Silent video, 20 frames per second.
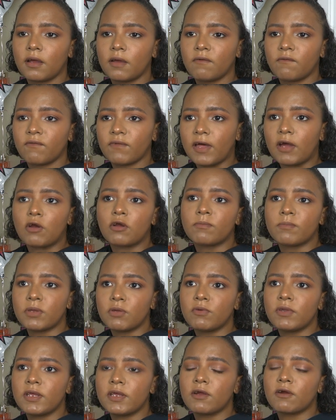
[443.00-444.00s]
Flower
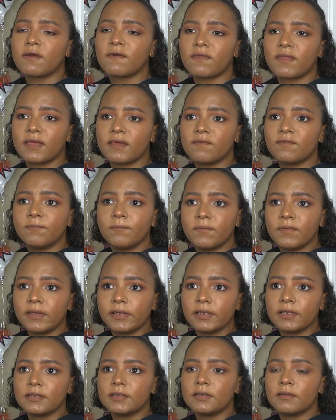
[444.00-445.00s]
Beauty or they've
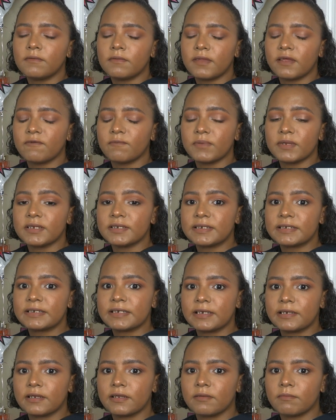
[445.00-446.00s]
been they've been
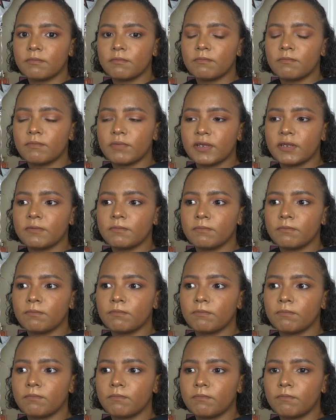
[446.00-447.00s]
seeing it been
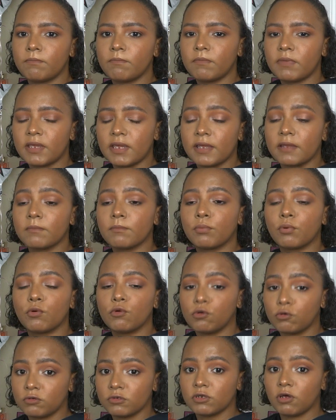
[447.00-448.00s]
getting
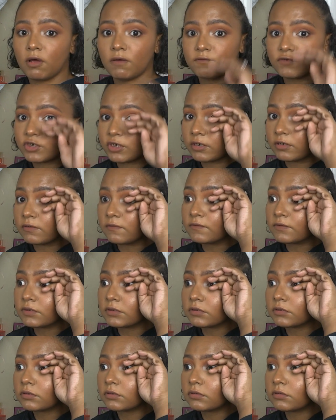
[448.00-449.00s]
pulled off shelves
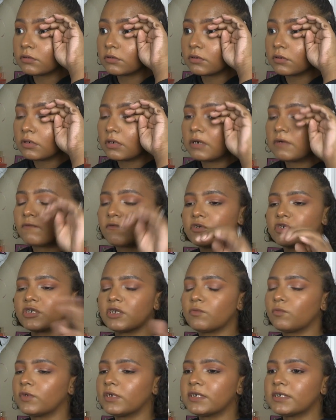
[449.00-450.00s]
for
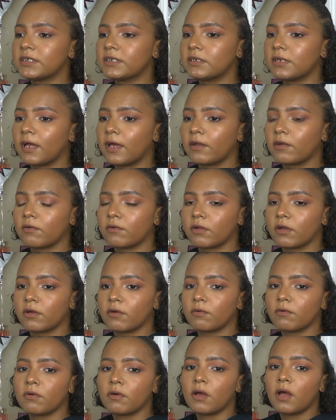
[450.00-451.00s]
some reason. I don't
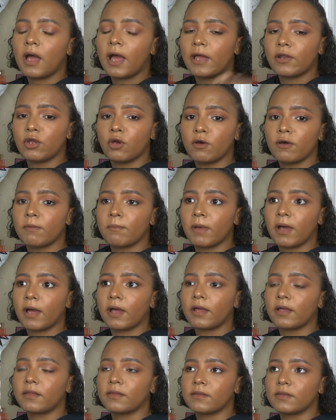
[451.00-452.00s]
know. I know at my
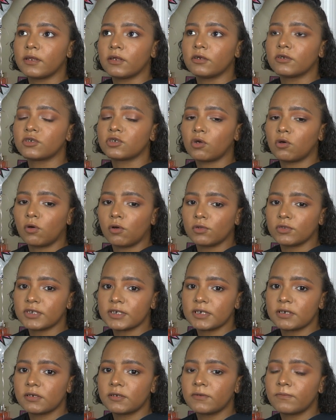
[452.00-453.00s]
nearest
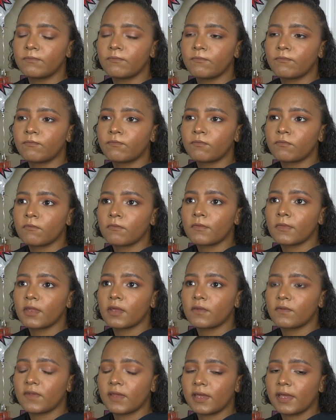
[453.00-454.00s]
Ulta
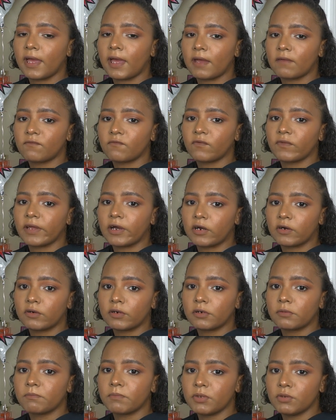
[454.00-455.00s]
they had
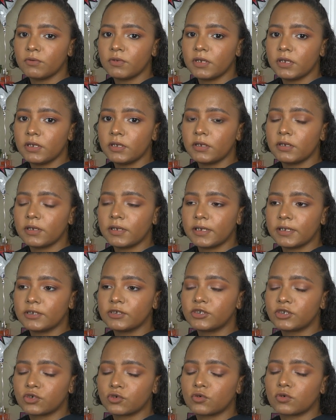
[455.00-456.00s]
Flower Beauty in
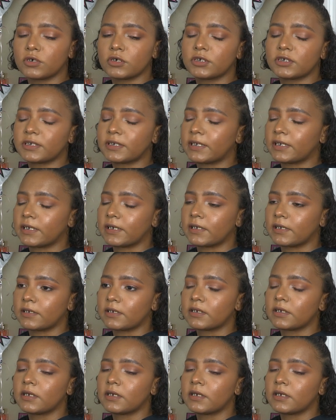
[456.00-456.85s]
stores and